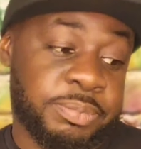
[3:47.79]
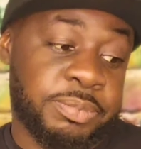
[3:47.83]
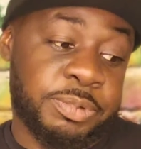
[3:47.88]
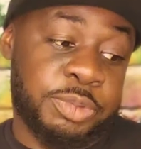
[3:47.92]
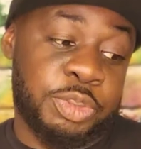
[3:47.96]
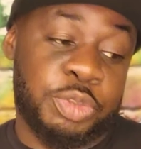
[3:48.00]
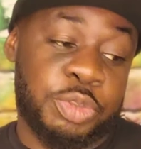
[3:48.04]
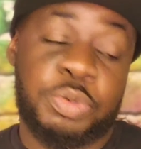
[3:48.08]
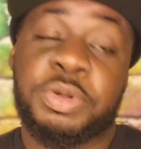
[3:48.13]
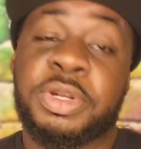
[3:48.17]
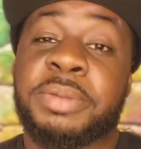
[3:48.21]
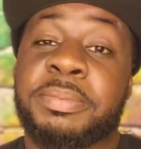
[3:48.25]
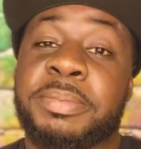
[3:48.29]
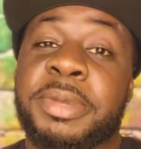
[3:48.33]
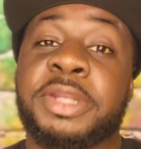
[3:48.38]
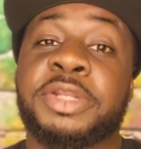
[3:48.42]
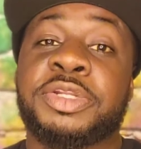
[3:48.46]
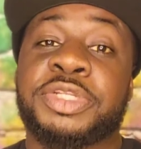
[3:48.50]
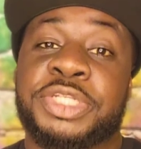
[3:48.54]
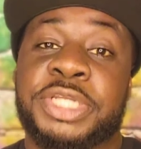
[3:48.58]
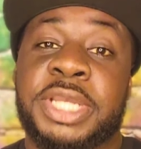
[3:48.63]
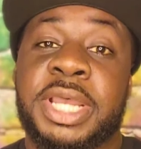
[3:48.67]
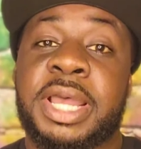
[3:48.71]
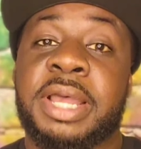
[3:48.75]
doing a
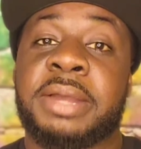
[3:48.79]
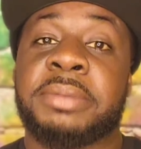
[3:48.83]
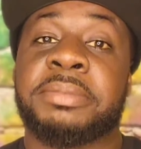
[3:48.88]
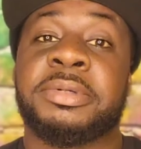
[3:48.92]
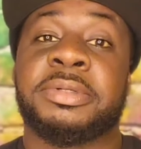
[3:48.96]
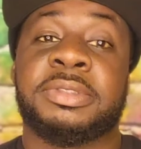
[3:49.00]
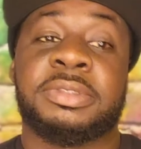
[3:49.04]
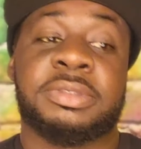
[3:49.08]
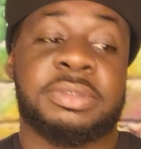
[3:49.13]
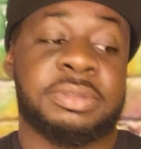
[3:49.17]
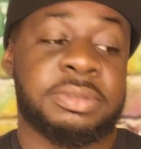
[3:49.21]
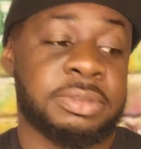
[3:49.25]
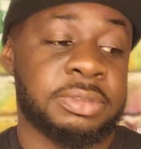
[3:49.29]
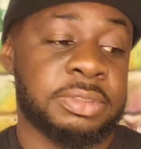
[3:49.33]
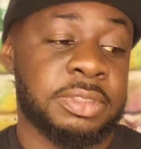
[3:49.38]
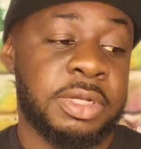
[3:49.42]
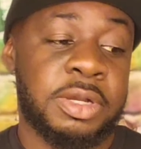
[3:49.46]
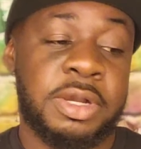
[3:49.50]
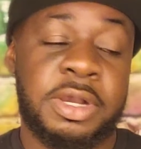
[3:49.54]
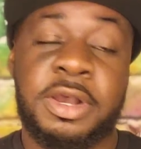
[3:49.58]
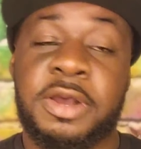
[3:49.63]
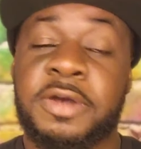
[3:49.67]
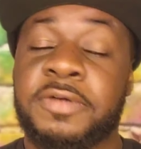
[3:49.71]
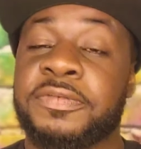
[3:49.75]
better job
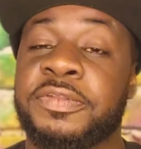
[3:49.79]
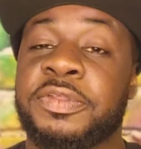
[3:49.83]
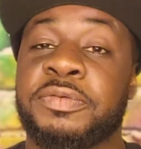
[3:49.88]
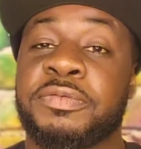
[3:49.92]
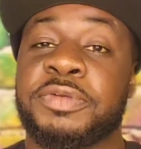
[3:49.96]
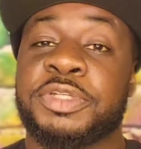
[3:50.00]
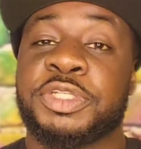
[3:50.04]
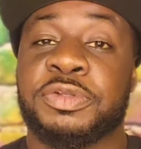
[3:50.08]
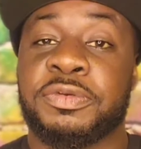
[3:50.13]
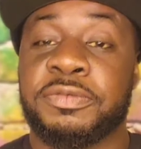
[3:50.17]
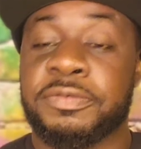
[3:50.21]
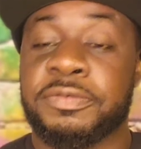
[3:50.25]
of the original